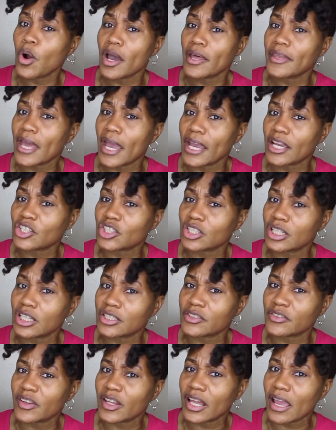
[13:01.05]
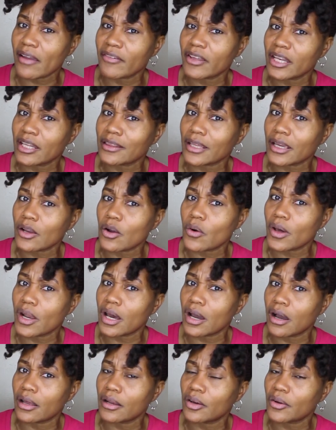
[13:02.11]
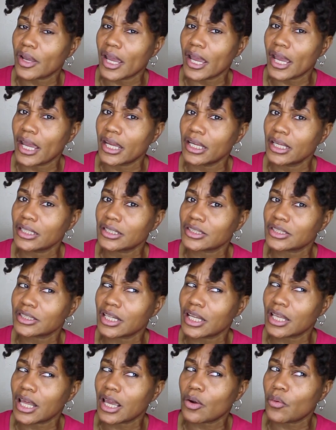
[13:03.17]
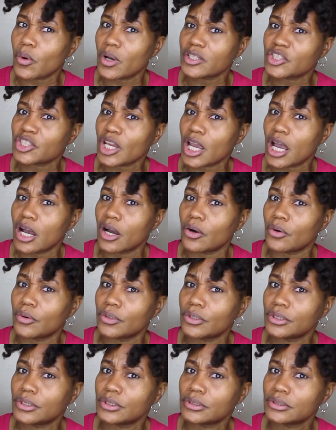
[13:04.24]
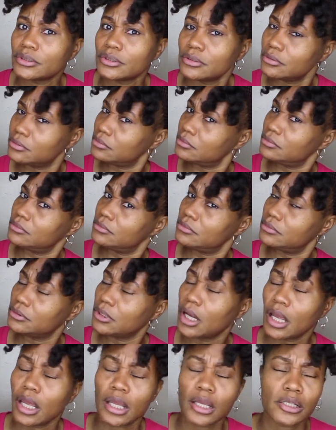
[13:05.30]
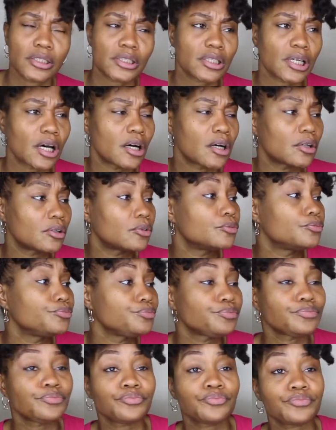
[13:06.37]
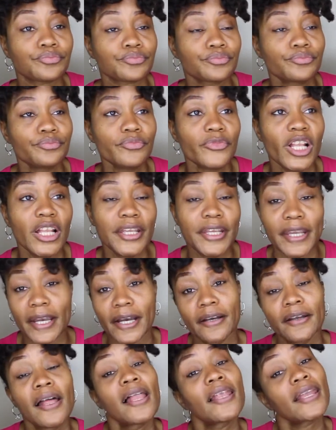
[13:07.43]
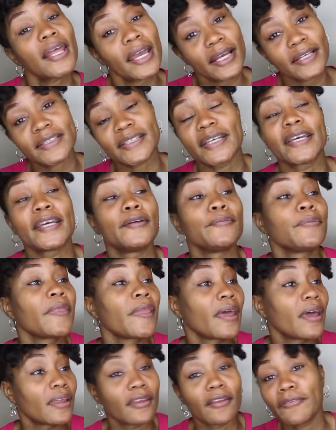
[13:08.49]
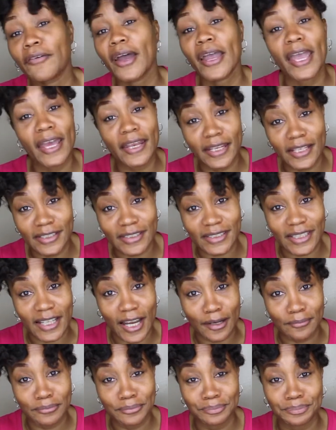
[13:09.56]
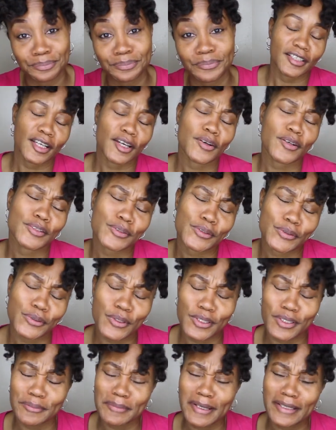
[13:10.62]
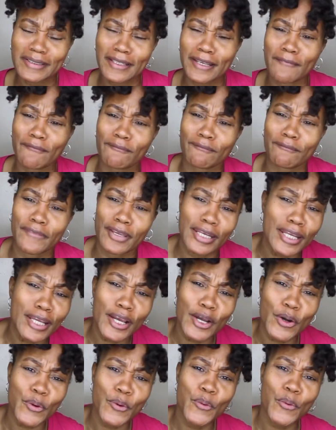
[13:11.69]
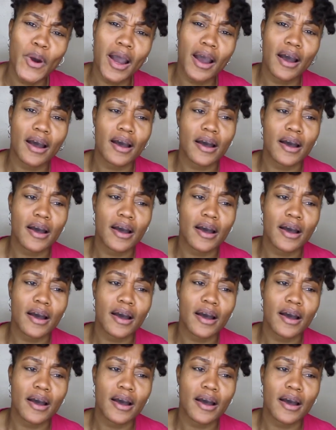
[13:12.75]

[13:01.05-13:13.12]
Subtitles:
one that actually doesn't really have anything going on, okay? She's done like one show. So, yeah, like I said, the fight had to get stopped. They also talked about that video,